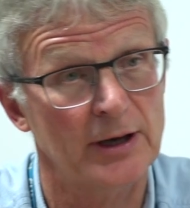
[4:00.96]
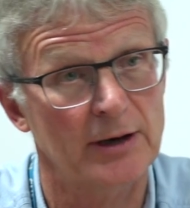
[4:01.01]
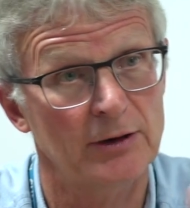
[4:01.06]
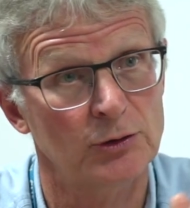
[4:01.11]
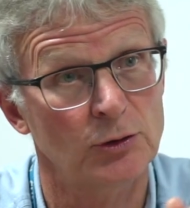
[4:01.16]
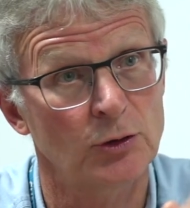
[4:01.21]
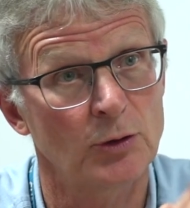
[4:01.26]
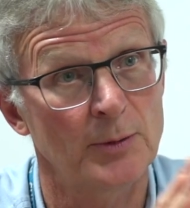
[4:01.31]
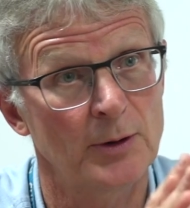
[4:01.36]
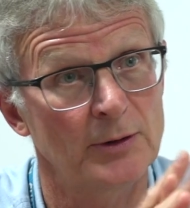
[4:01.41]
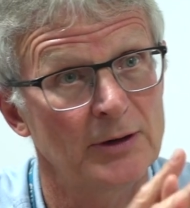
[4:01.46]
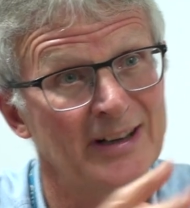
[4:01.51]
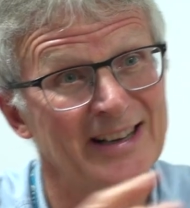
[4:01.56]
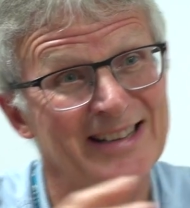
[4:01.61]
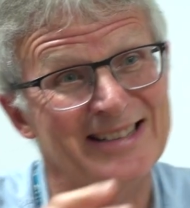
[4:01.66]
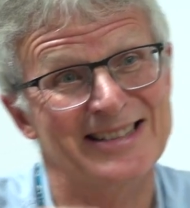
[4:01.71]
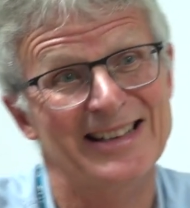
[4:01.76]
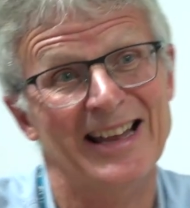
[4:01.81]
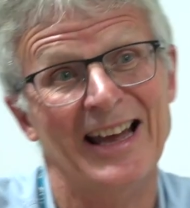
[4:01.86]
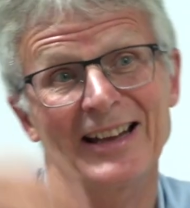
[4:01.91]
thyroid hormone, and
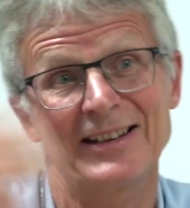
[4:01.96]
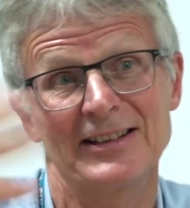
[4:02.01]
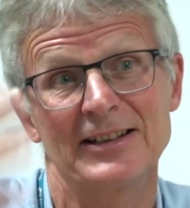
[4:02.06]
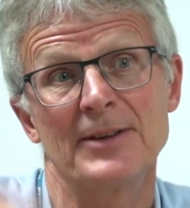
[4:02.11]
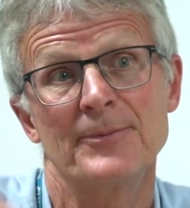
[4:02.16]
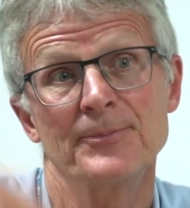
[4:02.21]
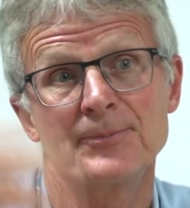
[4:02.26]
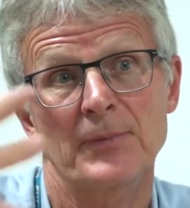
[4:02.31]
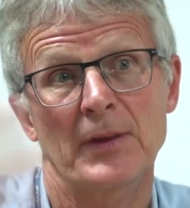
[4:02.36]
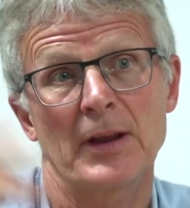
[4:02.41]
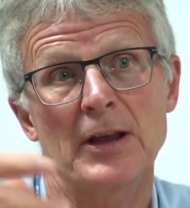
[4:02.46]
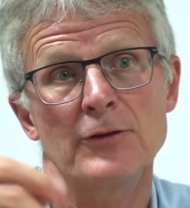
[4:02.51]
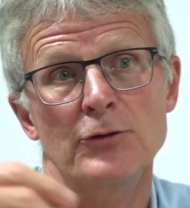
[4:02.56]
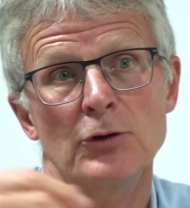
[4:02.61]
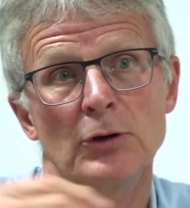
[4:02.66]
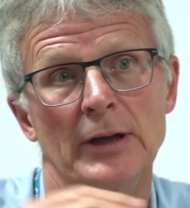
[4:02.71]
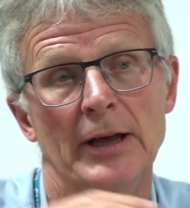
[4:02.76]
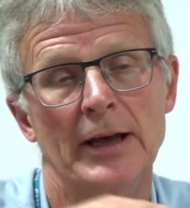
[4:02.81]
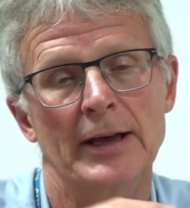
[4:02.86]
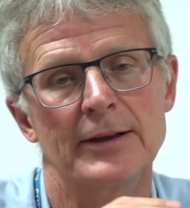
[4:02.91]
it's that, if
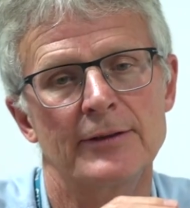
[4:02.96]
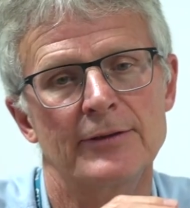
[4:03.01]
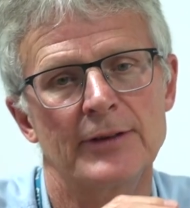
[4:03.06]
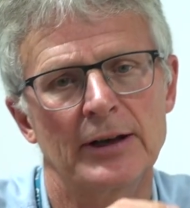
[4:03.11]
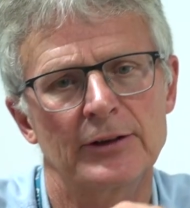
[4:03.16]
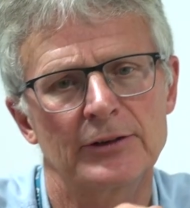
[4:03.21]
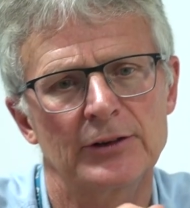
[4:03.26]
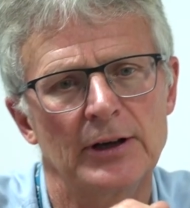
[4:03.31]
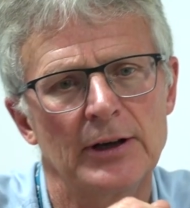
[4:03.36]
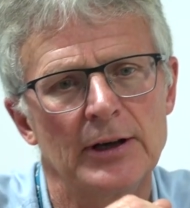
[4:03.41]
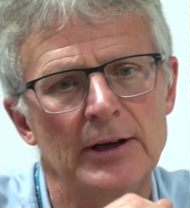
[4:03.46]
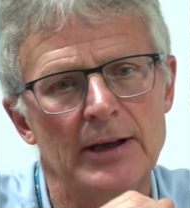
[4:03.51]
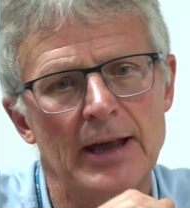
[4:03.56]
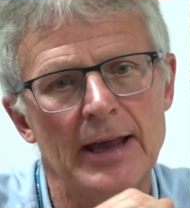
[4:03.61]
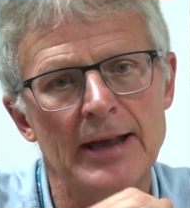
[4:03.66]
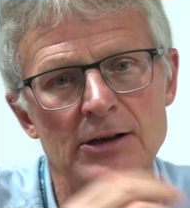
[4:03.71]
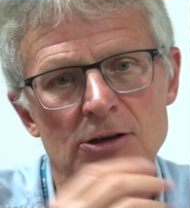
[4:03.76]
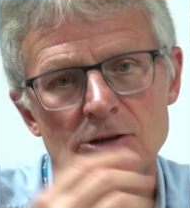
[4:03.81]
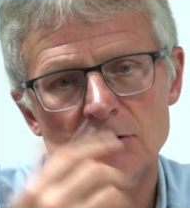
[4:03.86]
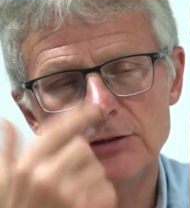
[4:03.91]
you like, that
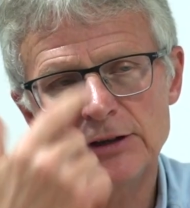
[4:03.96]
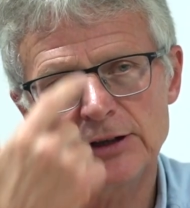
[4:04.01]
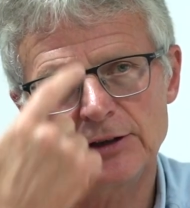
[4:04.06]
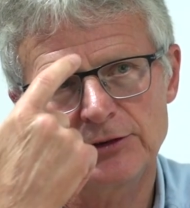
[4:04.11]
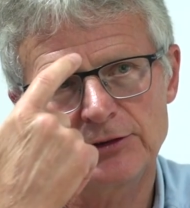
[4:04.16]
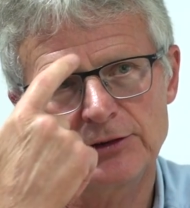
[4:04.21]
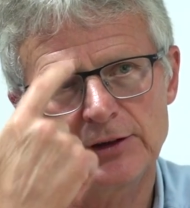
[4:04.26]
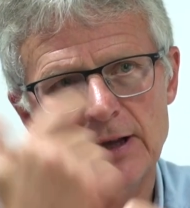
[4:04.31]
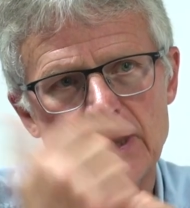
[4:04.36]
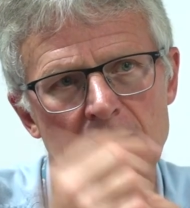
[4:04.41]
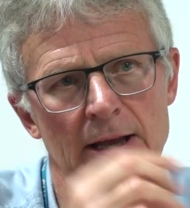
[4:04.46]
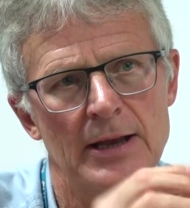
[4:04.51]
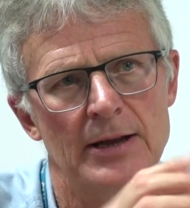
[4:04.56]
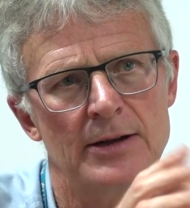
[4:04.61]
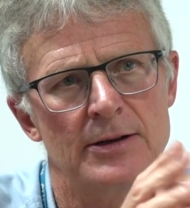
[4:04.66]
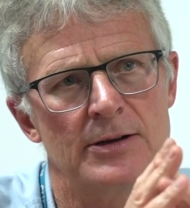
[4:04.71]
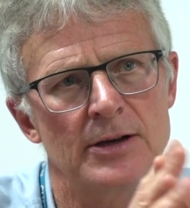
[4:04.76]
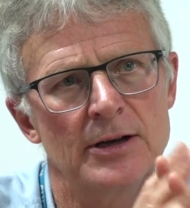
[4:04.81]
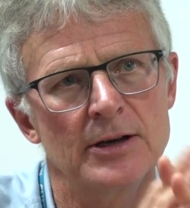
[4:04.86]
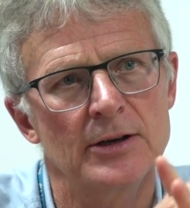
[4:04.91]
increase
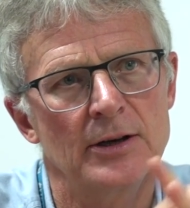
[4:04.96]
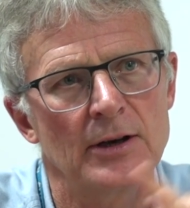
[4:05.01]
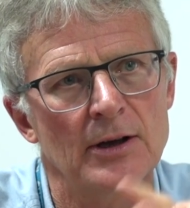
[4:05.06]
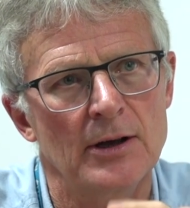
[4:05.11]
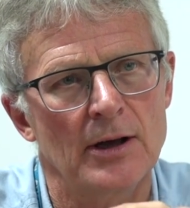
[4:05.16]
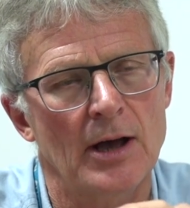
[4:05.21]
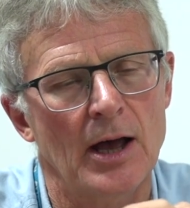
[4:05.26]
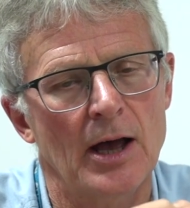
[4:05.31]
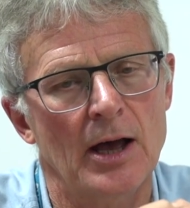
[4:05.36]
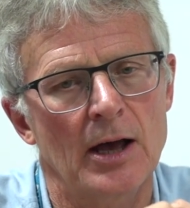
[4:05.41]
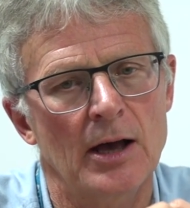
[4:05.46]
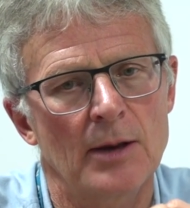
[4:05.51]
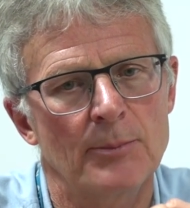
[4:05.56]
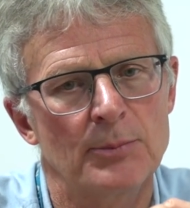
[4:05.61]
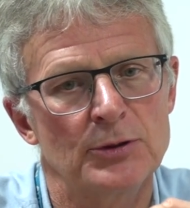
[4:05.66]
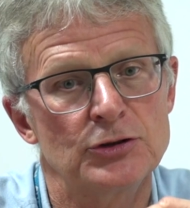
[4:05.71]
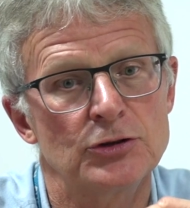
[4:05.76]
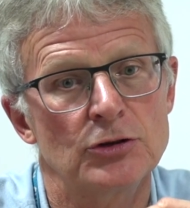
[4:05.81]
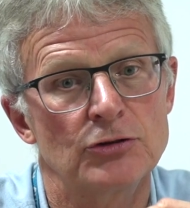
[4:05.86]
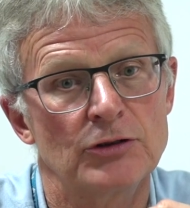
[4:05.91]
in Uh,
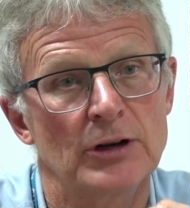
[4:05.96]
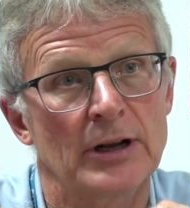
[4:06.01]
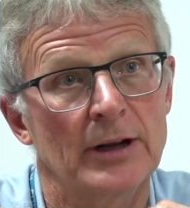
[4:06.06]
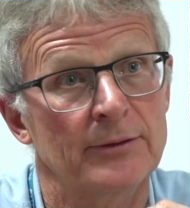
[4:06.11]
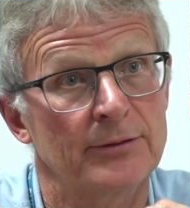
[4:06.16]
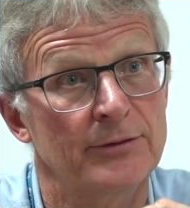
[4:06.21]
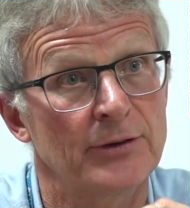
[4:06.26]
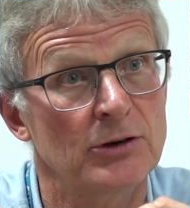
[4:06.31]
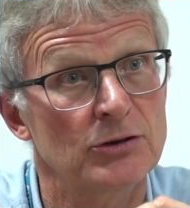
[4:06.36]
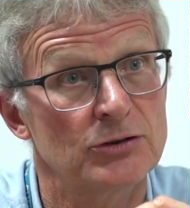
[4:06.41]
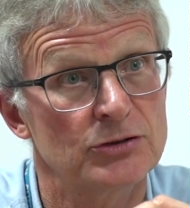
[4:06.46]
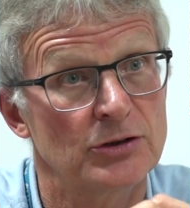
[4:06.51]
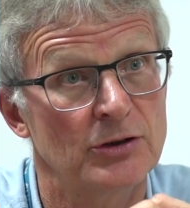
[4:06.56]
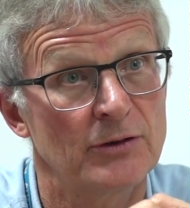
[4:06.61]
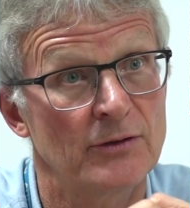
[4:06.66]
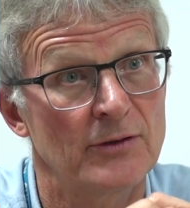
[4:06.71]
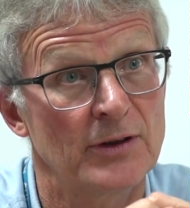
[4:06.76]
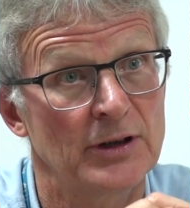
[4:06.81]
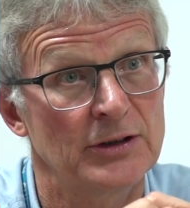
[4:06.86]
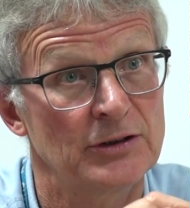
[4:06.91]
pituitary gland
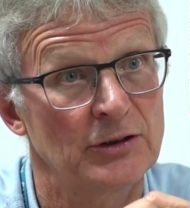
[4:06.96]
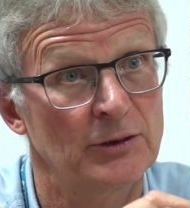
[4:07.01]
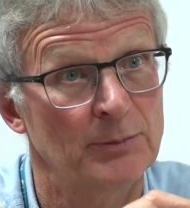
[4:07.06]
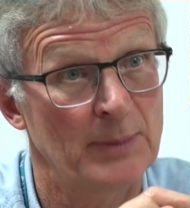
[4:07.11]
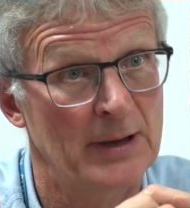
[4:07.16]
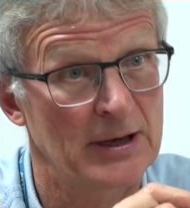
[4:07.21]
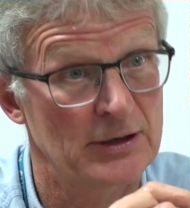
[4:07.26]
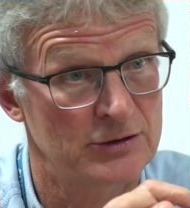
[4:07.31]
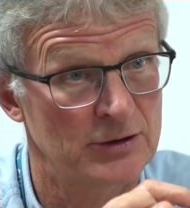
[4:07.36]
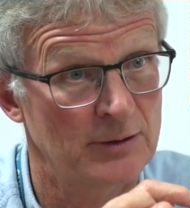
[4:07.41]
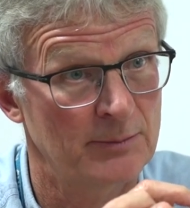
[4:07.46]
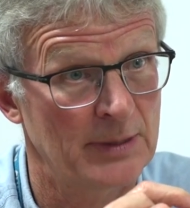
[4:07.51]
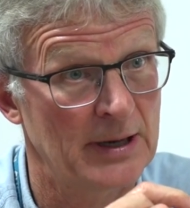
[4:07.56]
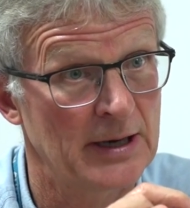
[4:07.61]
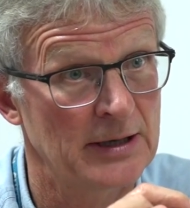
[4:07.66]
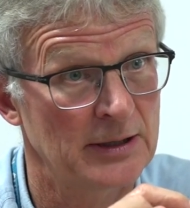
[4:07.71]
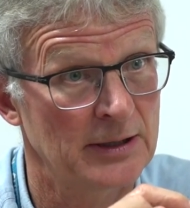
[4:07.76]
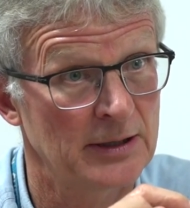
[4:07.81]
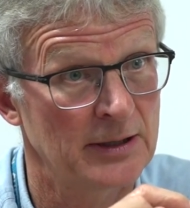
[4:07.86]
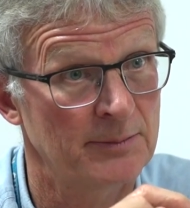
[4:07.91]
function that is picked up
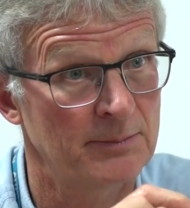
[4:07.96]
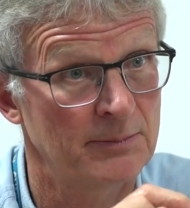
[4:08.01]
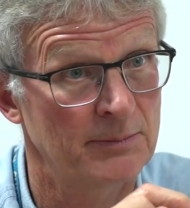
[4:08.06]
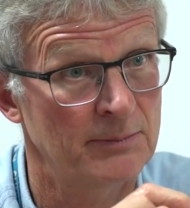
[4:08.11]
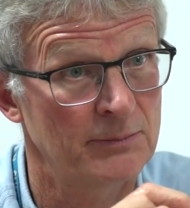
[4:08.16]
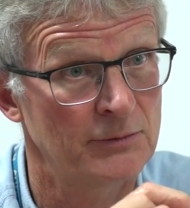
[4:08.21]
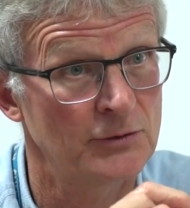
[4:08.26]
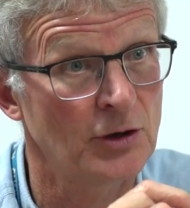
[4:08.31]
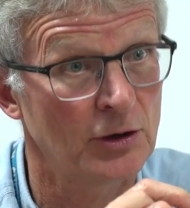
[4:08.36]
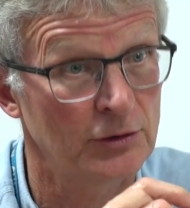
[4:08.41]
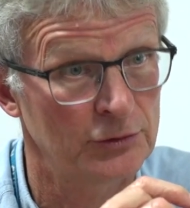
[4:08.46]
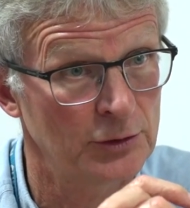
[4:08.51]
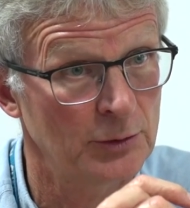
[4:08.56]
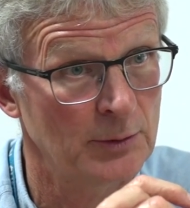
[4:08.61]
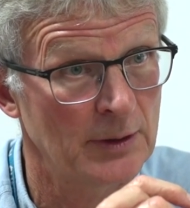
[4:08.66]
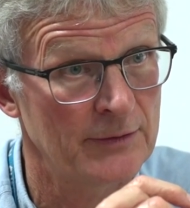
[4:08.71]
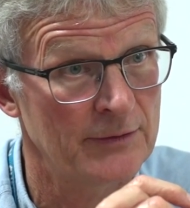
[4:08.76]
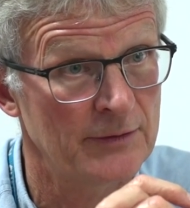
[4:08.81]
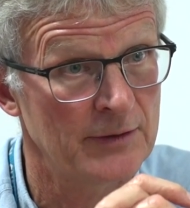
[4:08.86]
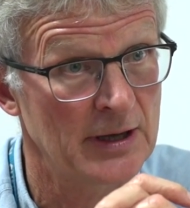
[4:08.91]
by the doctor
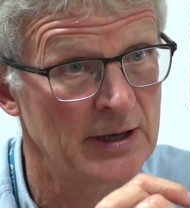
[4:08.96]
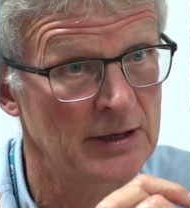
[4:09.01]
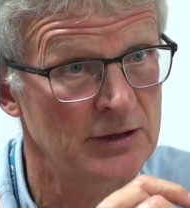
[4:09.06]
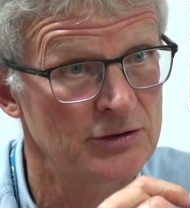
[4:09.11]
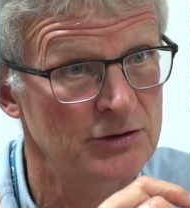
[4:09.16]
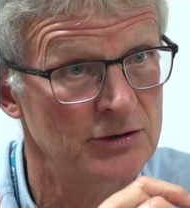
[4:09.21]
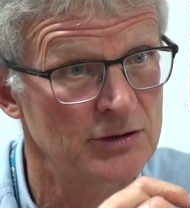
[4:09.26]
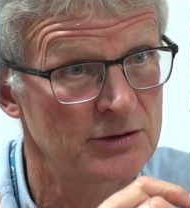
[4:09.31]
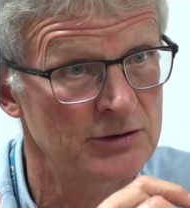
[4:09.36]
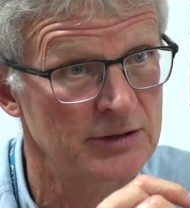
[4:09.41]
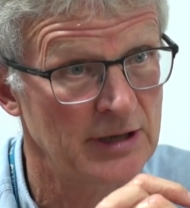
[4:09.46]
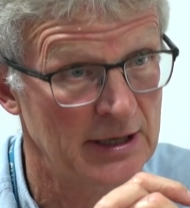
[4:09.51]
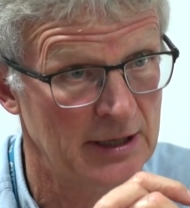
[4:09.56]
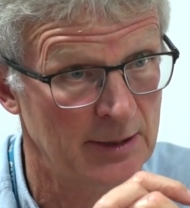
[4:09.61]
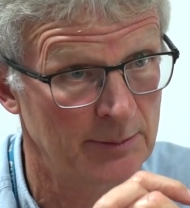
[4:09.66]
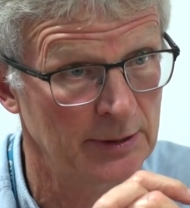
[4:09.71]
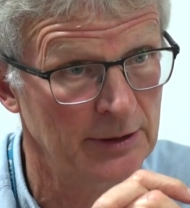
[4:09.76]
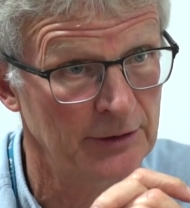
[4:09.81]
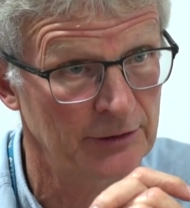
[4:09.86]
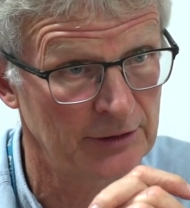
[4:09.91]
when they
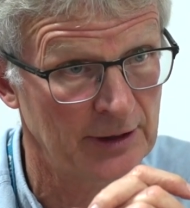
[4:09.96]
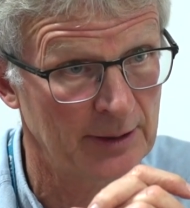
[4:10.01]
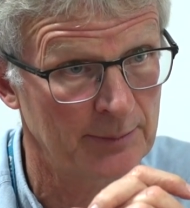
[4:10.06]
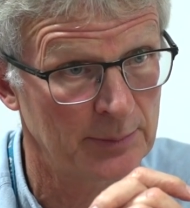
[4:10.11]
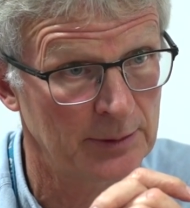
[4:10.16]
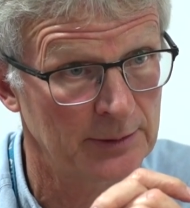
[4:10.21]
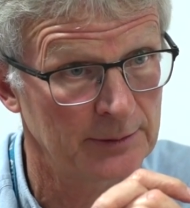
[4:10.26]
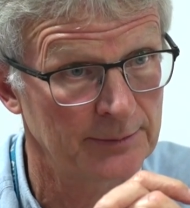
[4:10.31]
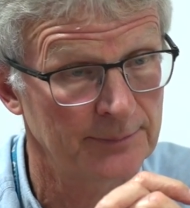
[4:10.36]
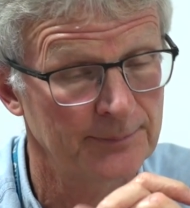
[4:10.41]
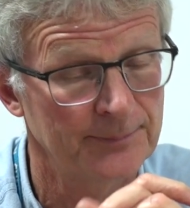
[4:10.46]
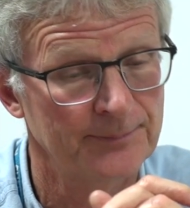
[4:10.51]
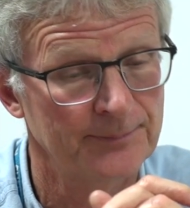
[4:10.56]
take a blood sample.